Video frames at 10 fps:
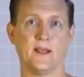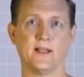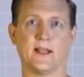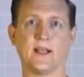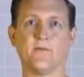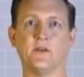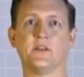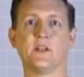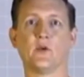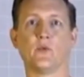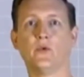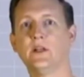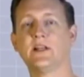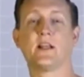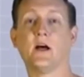Like if you see a
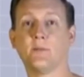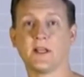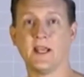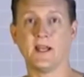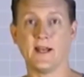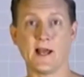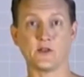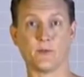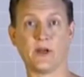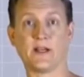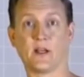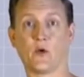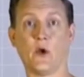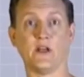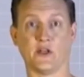really complicated algebraic
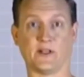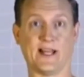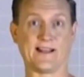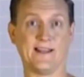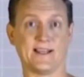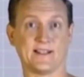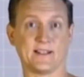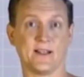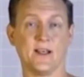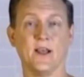equation like this,